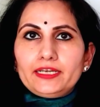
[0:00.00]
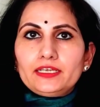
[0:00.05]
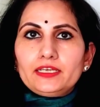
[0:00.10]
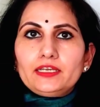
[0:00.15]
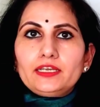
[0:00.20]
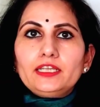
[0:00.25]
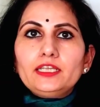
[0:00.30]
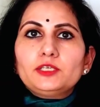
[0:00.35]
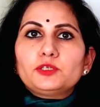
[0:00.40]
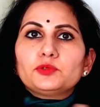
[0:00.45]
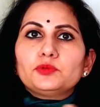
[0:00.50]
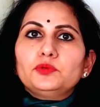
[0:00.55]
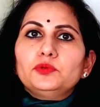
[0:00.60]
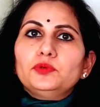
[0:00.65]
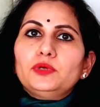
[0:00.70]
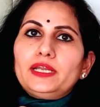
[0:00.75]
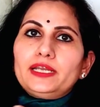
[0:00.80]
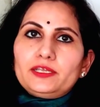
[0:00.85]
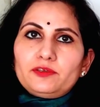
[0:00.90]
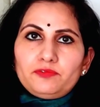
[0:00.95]
degree
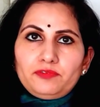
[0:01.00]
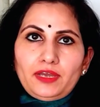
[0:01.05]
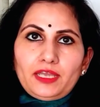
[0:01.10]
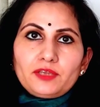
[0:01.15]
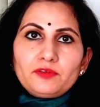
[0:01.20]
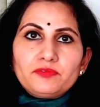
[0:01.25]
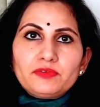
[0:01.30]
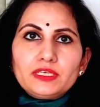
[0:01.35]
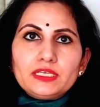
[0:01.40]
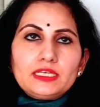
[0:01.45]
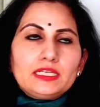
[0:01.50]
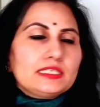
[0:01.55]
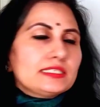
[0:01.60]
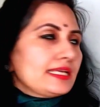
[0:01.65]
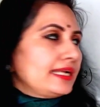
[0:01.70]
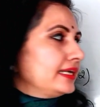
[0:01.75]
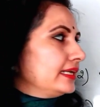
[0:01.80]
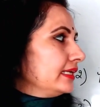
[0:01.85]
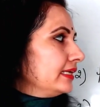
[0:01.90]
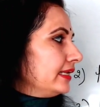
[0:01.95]
to 85 degree
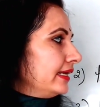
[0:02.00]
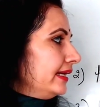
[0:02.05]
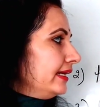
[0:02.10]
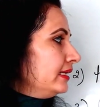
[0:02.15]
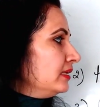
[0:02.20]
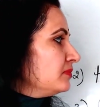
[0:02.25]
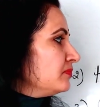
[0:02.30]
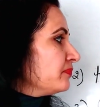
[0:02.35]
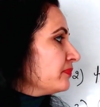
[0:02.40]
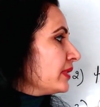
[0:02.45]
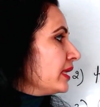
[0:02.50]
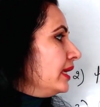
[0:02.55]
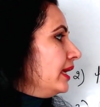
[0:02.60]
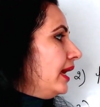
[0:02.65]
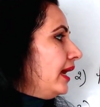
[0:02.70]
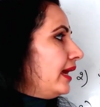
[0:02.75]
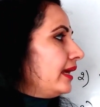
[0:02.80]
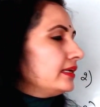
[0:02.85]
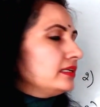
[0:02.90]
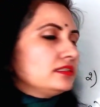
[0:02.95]
centigrade.
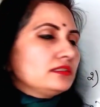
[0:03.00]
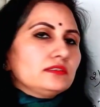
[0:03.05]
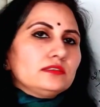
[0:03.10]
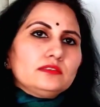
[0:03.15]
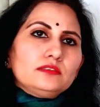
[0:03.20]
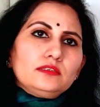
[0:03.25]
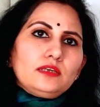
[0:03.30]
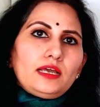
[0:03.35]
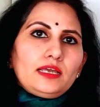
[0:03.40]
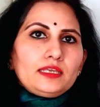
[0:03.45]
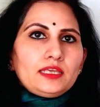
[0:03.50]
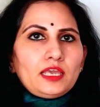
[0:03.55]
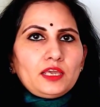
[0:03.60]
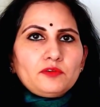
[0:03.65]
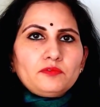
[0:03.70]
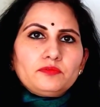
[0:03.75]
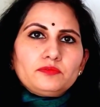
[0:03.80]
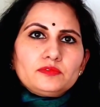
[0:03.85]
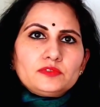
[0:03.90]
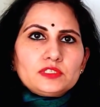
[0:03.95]
And I
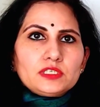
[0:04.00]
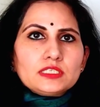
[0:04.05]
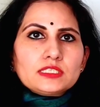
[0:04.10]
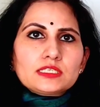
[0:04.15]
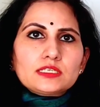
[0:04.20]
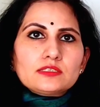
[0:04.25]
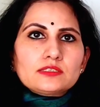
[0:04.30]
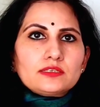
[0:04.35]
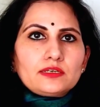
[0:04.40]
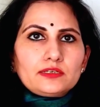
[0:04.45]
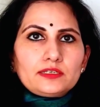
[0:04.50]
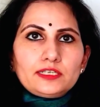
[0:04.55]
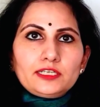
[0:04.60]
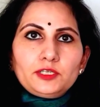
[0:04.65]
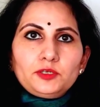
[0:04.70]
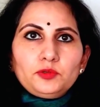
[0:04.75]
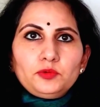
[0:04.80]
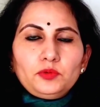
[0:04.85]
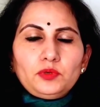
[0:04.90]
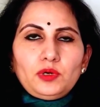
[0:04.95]
have just asserted
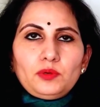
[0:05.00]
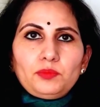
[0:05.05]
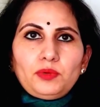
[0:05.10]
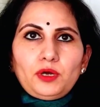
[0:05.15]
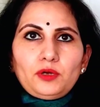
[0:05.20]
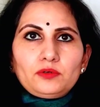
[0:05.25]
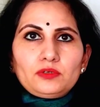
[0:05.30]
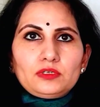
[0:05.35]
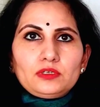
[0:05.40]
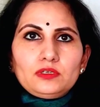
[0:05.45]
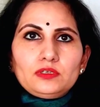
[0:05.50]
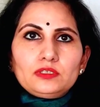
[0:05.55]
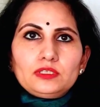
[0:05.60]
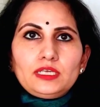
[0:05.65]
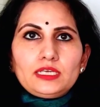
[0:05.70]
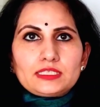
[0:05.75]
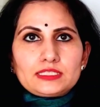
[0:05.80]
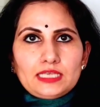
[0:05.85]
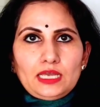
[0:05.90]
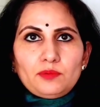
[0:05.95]
you about
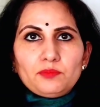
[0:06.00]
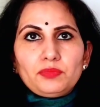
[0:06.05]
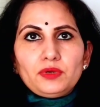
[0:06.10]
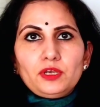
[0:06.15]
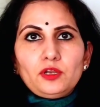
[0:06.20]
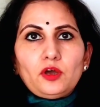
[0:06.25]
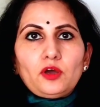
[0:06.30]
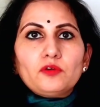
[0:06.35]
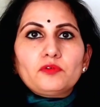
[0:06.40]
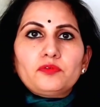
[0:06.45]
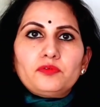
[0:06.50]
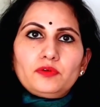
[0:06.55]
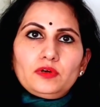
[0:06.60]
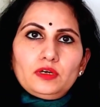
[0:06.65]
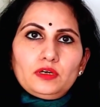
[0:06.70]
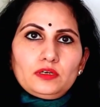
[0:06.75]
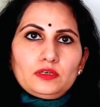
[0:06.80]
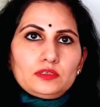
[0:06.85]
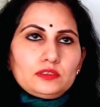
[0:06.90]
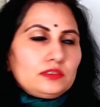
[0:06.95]
the example of
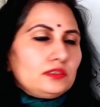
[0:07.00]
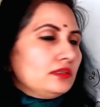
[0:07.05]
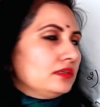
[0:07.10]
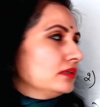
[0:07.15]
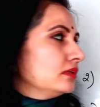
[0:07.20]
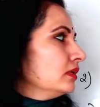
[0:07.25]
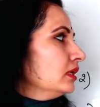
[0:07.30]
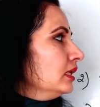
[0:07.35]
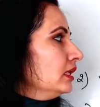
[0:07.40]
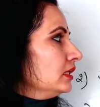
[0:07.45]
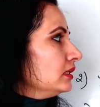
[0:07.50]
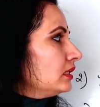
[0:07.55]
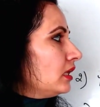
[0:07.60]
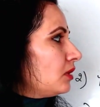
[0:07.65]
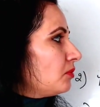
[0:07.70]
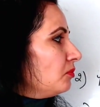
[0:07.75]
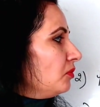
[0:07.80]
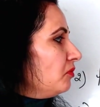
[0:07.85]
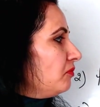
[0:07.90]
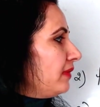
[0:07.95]
the
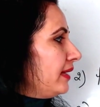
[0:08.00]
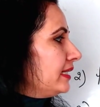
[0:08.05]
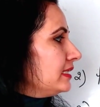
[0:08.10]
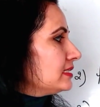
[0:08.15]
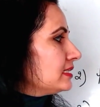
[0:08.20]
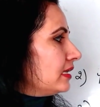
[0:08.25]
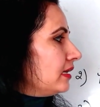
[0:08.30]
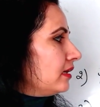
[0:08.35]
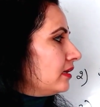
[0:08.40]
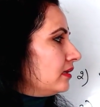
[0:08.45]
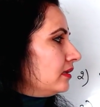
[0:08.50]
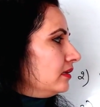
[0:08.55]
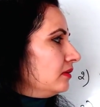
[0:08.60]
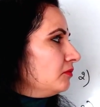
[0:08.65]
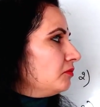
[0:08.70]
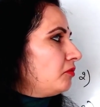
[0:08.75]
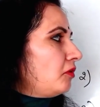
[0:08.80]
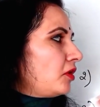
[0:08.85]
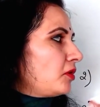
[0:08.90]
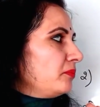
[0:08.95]
thermophytes are
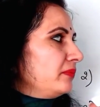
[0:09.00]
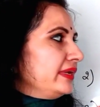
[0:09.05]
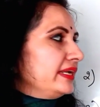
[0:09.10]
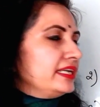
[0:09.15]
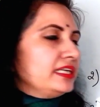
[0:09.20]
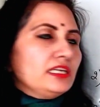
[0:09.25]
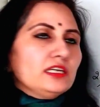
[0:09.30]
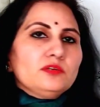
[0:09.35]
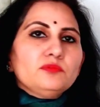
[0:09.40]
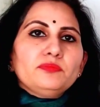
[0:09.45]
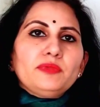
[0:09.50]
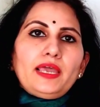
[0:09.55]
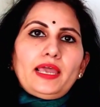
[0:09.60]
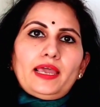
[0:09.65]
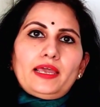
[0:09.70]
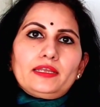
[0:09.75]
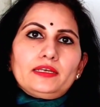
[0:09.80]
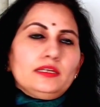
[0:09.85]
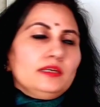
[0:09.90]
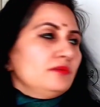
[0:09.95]
Formedium
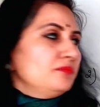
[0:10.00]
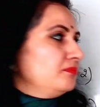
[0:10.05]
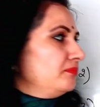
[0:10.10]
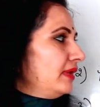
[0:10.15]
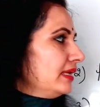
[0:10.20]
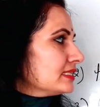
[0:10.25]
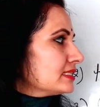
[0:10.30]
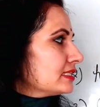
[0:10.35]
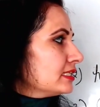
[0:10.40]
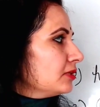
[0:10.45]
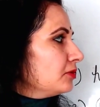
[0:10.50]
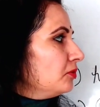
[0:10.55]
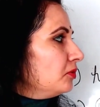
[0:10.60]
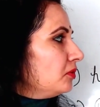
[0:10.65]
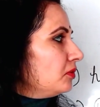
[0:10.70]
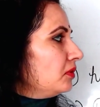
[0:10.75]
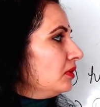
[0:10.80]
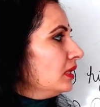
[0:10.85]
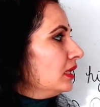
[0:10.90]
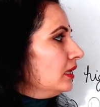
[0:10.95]
and
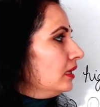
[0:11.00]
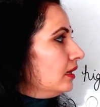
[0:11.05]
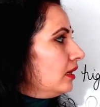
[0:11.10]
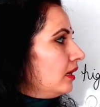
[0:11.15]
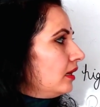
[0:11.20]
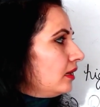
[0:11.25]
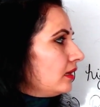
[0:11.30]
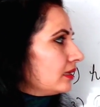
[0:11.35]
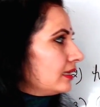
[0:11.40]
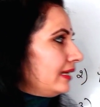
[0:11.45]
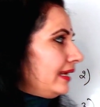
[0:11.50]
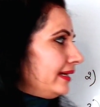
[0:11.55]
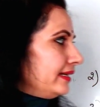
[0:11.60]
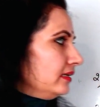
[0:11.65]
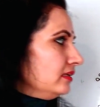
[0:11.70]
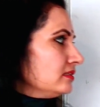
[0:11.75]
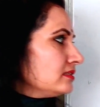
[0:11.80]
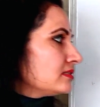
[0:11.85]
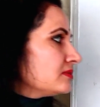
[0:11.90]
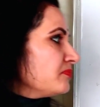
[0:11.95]

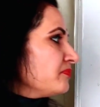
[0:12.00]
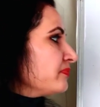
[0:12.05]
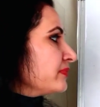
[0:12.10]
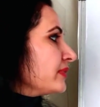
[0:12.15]
Mastigocladus.